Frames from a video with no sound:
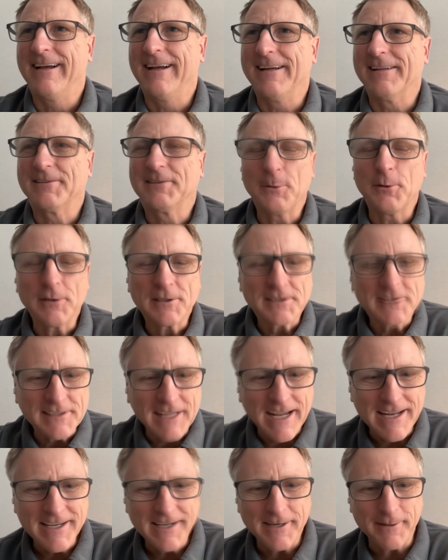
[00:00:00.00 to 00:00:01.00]
uh, so
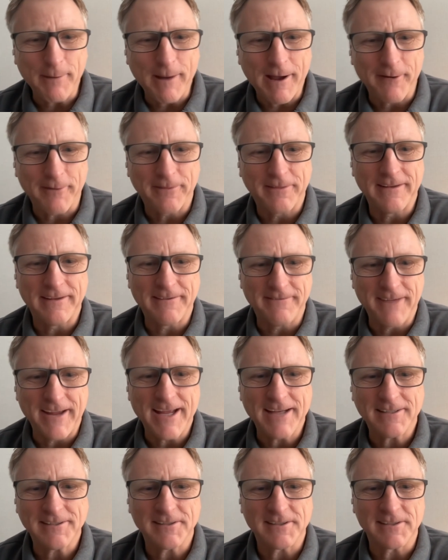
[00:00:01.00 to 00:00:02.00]
excited about the
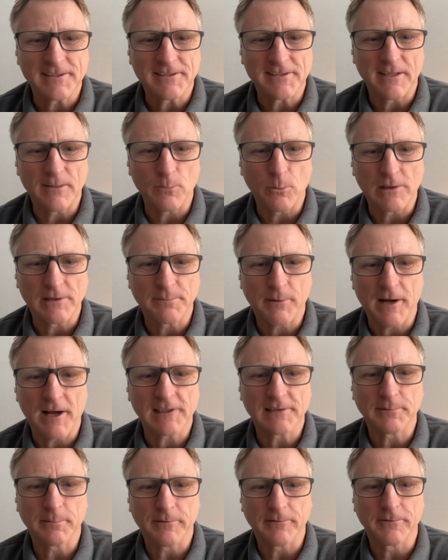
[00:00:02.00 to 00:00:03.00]
advances and what's
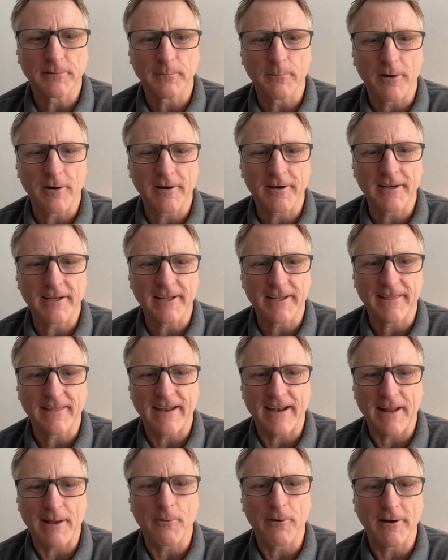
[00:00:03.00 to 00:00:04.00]
possible for marketing
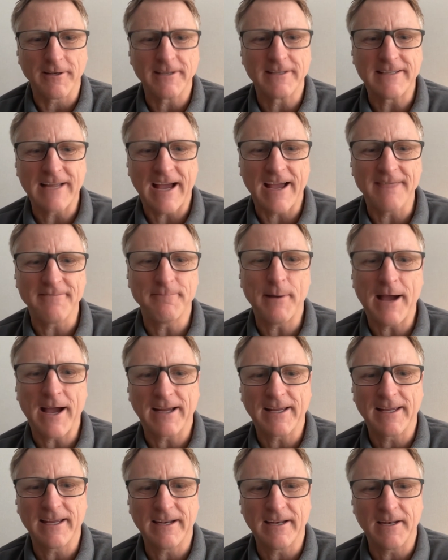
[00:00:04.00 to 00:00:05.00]
that I wanted to dive
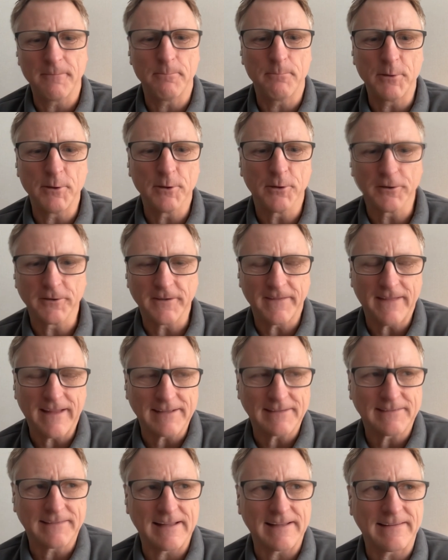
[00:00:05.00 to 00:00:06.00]
back in and build. And
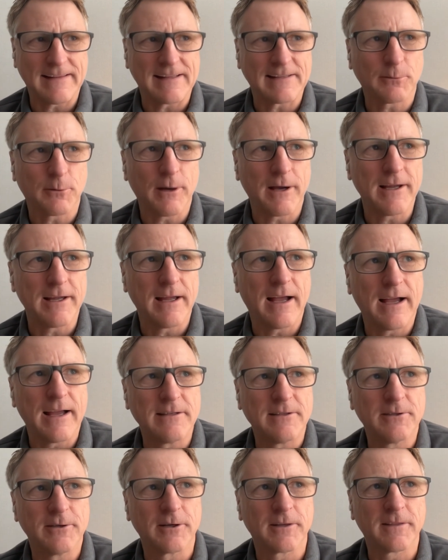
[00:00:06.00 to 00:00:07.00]
that, that that's why
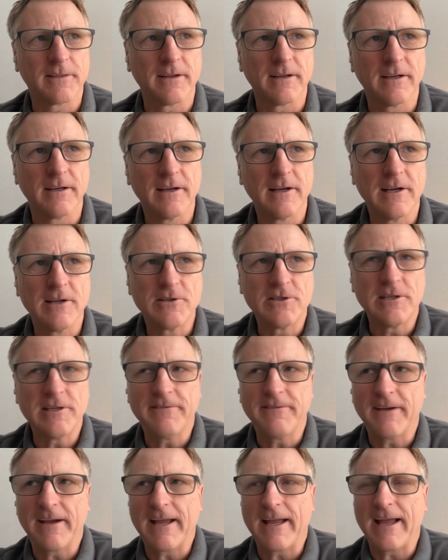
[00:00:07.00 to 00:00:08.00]
I took the
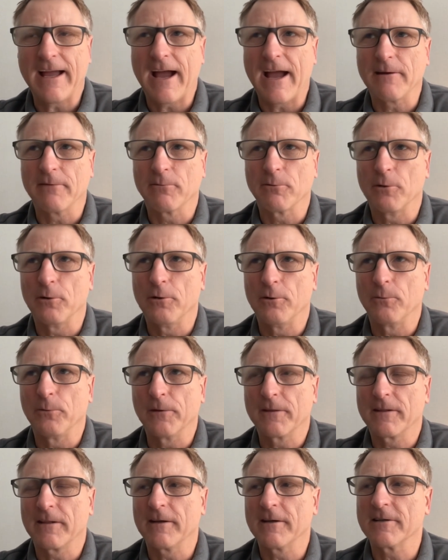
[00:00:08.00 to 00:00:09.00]
chief AI role
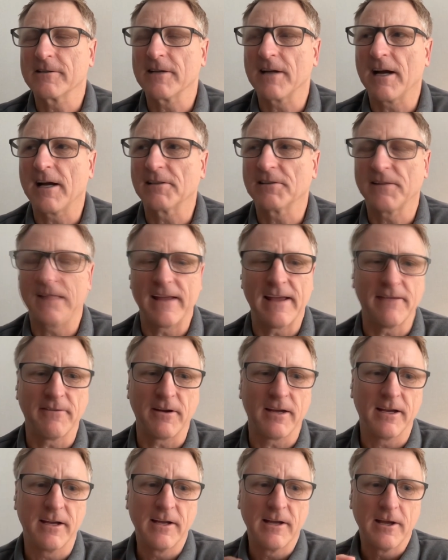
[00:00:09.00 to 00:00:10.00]
with Claritas. They have
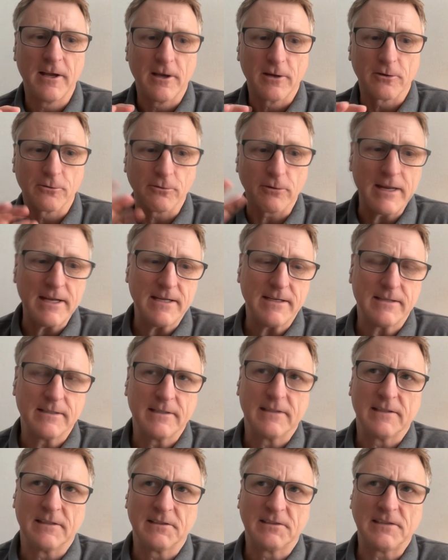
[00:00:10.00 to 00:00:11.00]
a great
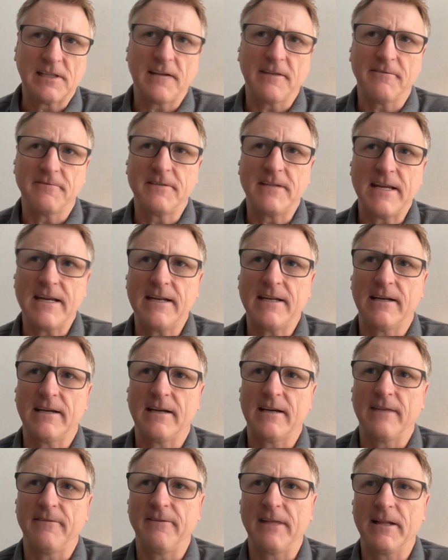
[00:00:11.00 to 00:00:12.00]
set of
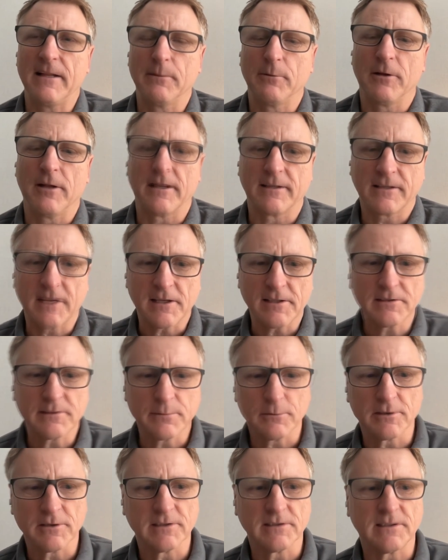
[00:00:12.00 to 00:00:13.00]
data available on
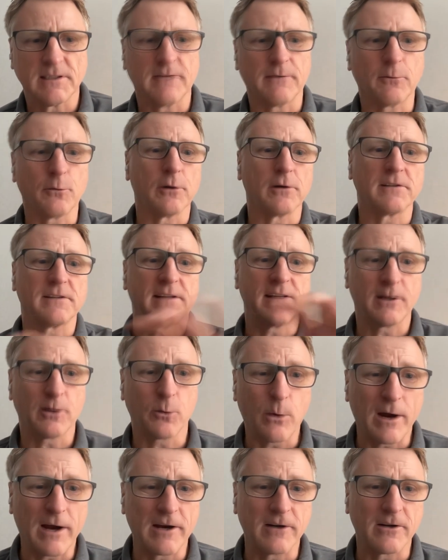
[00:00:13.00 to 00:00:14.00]
customers. And of course, they
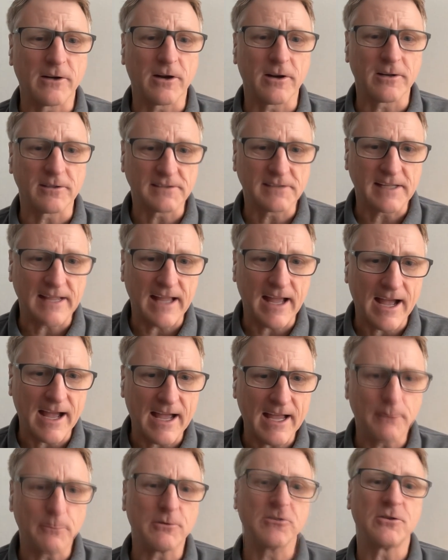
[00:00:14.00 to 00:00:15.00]
acquired Arts
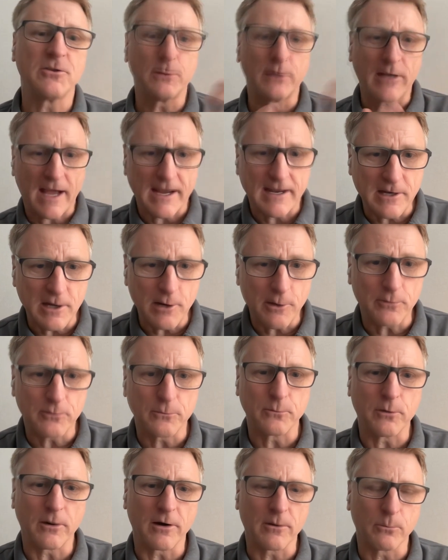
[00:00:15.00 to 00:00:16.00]
AI, which you and I know
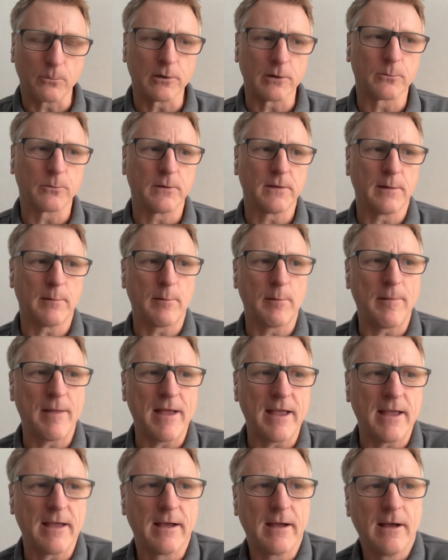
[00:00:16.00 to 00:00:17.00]
through our work with
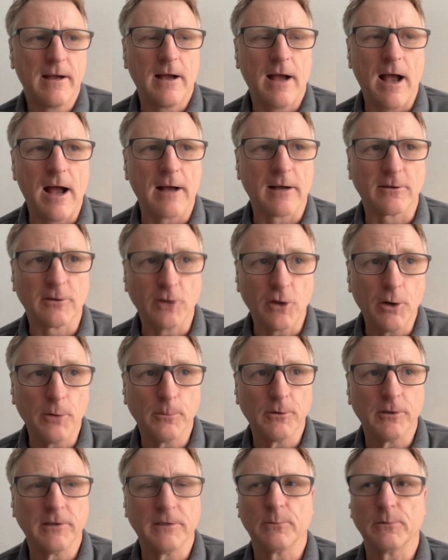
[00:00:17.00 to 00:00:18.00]
MMA. Uh,
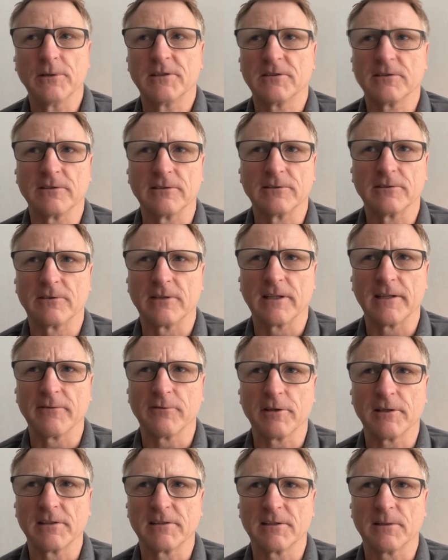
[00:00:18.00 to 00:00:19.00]
Global was
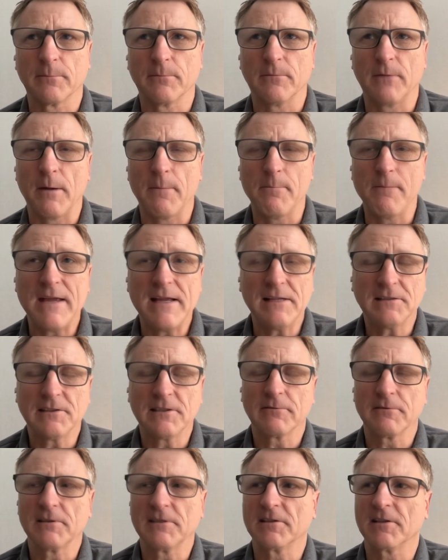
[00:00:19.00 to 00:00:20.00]
delivering some
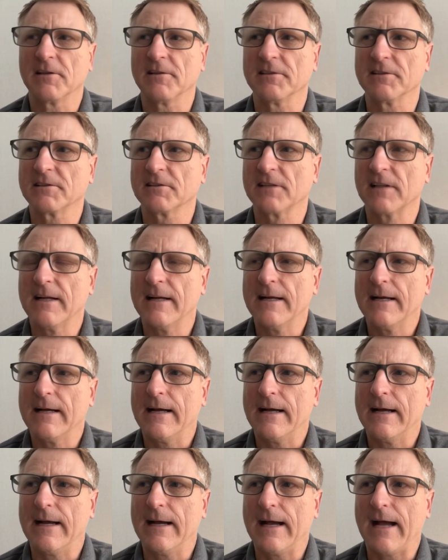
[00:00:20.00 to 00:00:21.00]
amazing results.
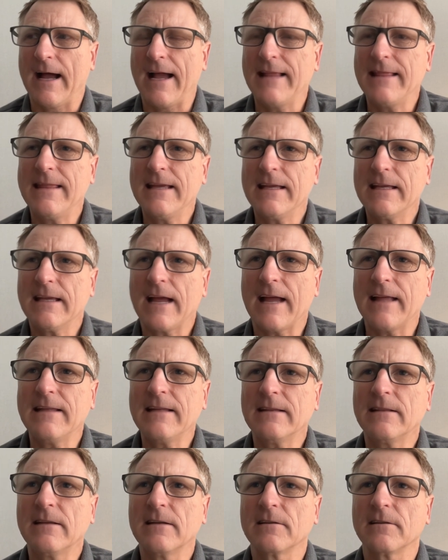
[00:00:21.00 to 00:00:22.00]
Uh, I think I
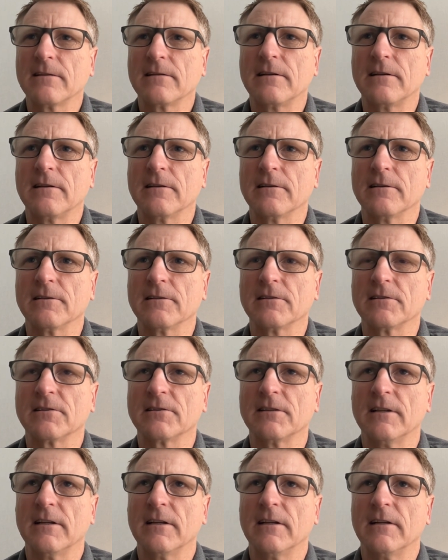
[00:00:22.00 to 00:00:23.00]
think that
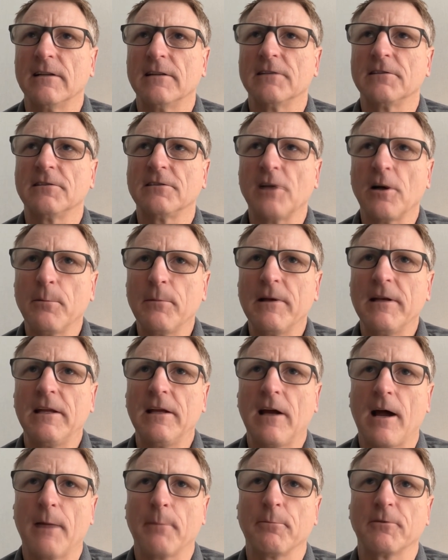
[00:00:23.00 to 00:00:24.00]
there's so
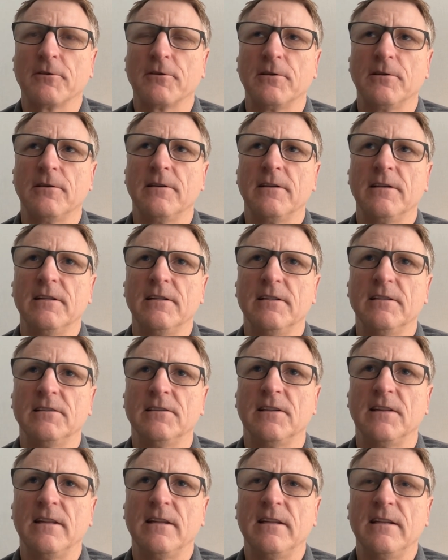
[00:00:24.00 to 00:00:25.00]
many
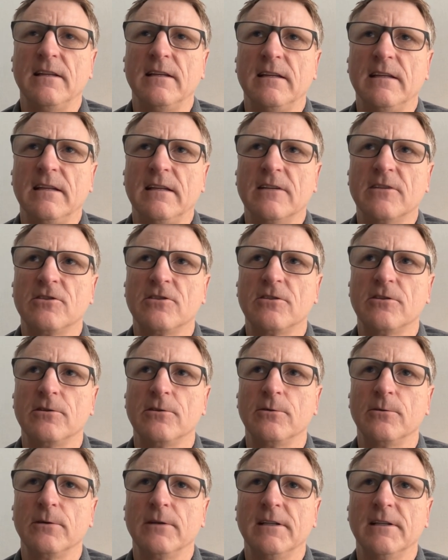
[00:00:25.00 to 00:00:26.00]
opportunities. The
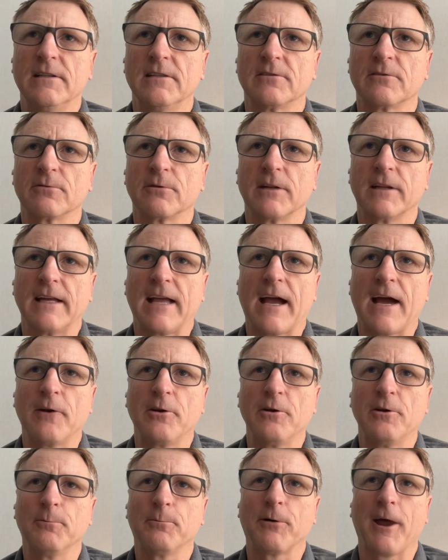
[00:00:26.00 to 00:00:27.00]
issue is really how
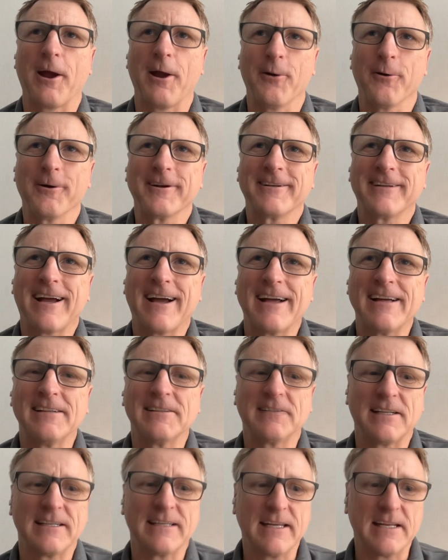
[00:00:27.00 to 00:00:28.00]
do you
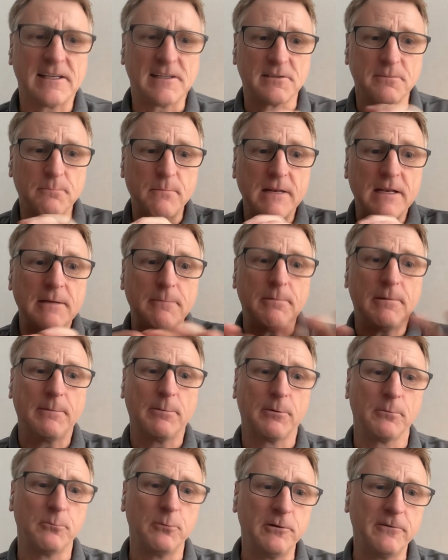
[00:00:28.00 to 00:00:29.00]
prioritize and get as many
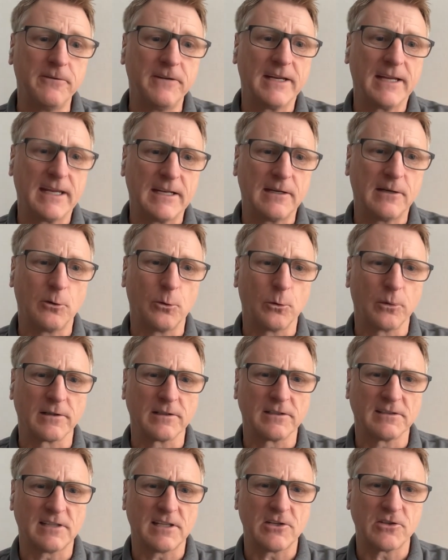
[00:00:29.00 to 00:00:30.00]
people moving in an
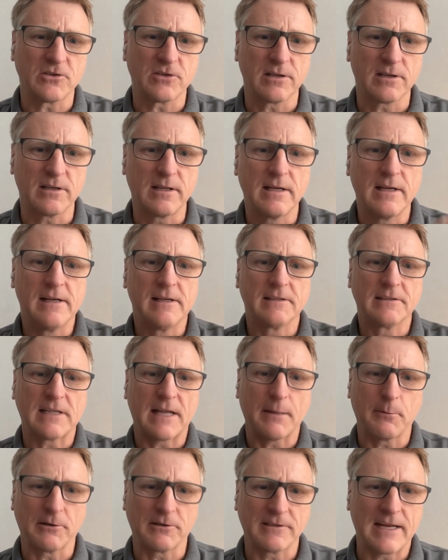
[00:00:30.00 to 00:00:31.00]
organization
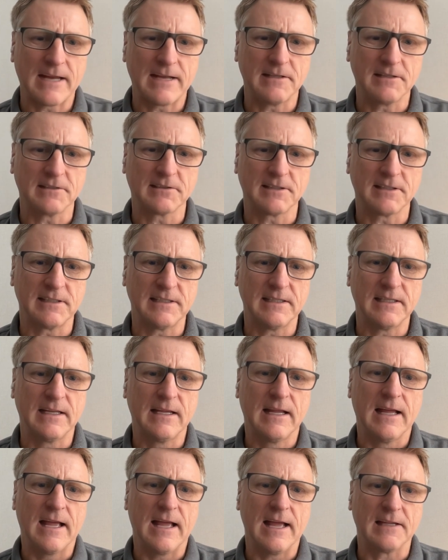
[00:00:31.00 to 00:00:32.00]
simultaneously
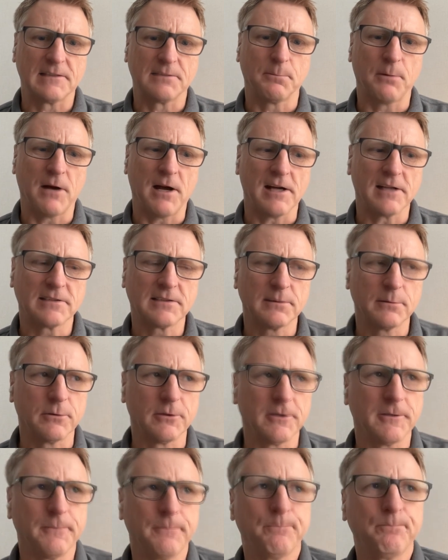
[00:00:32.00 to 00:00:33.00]
as
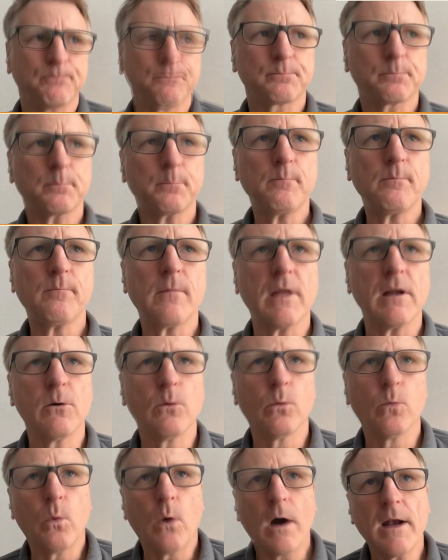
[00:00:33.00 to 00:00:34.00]
possible.
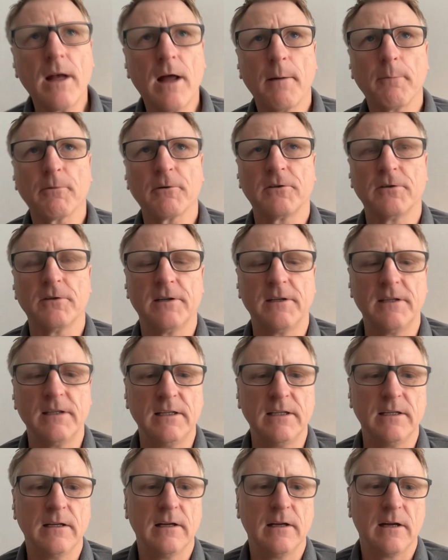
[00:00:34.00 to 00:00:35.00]
One
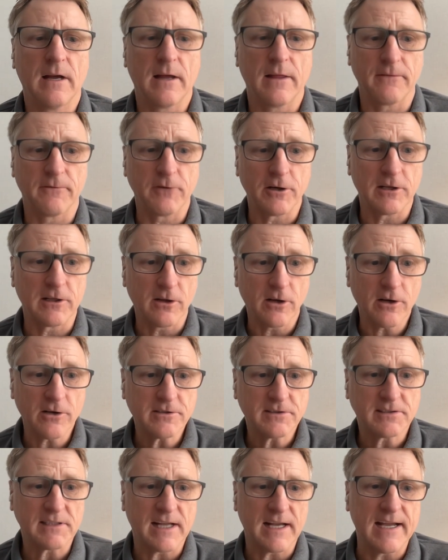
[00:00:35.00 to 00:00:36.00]
opportunity on the very
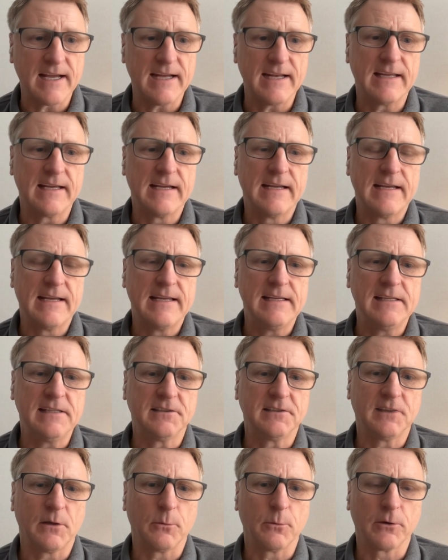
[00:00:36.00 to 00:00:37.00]
large side
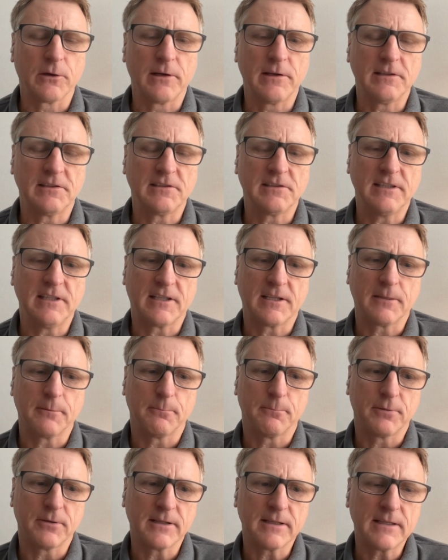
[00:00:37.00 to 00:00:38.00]
is that we're going to see a
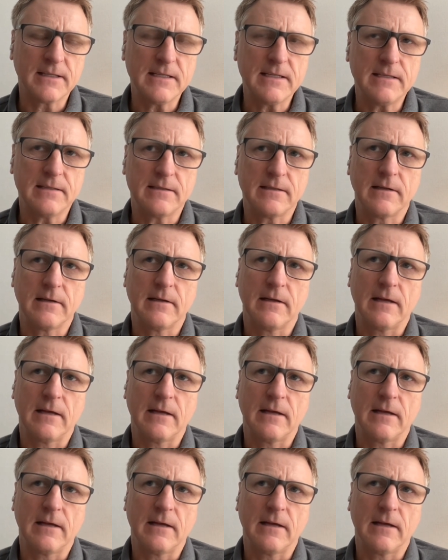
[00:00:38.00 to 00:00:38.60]
complete